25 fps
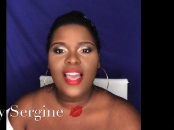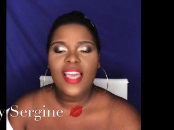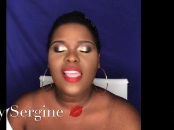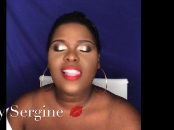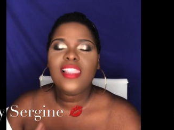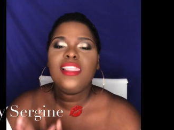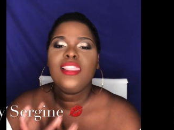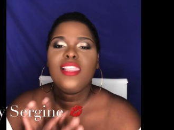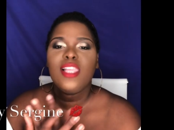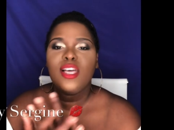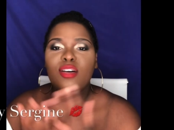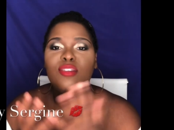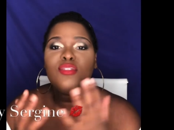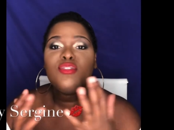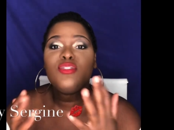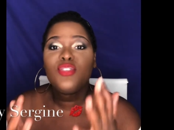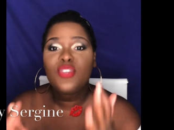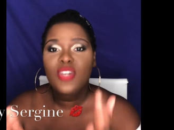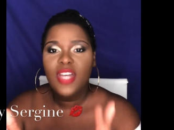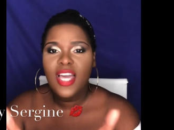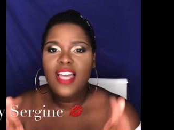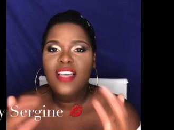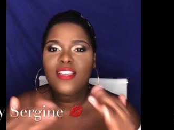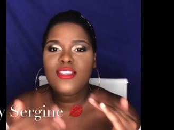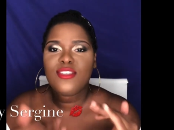I love you
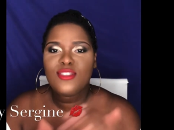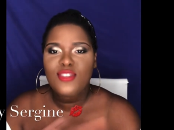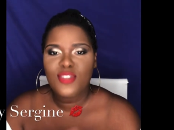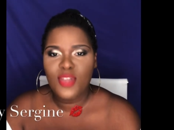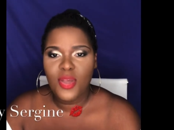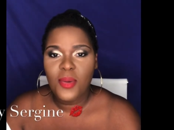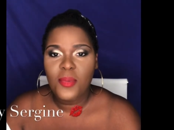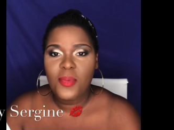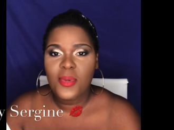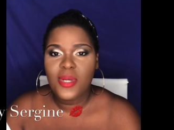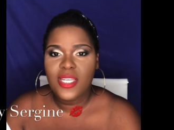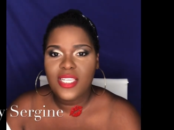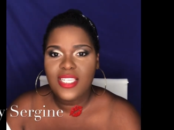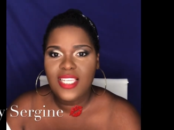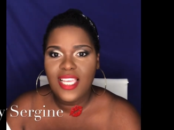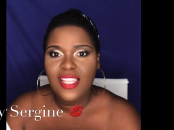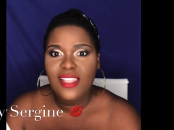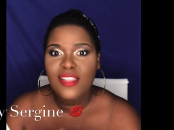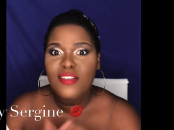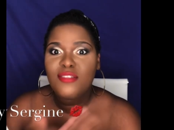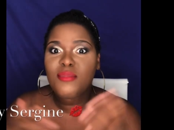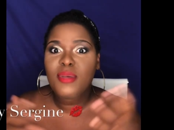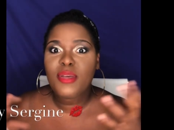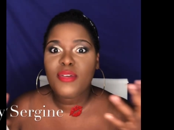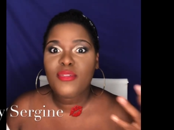guys so much. I
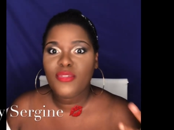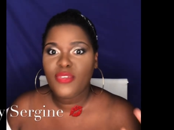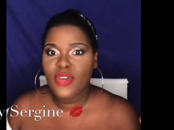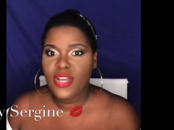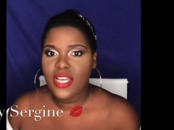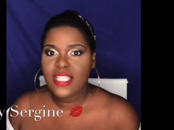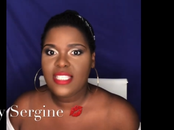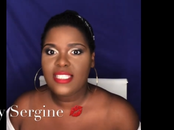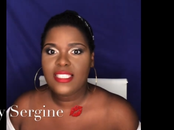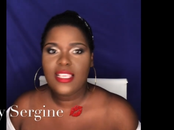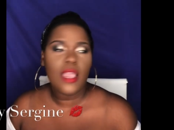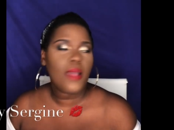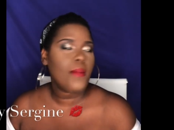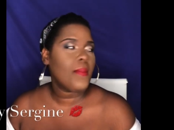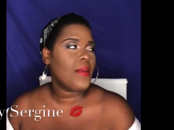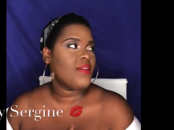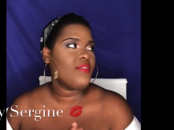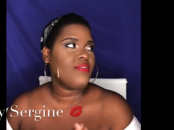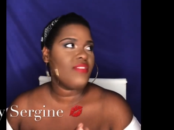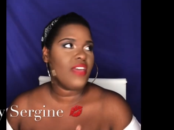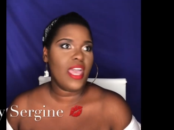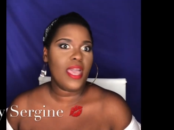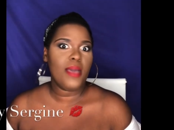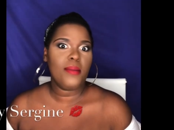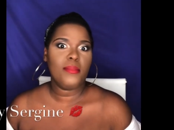love my friends, like my
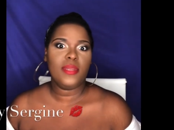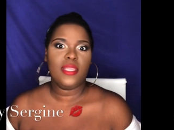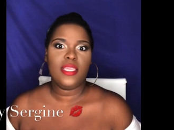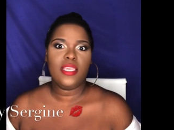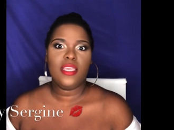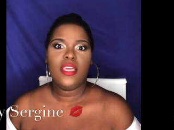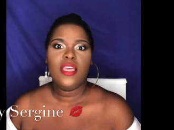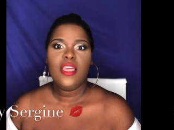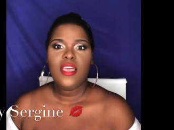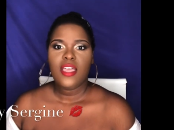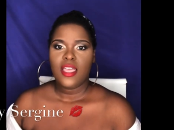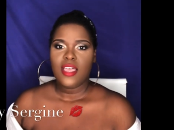family,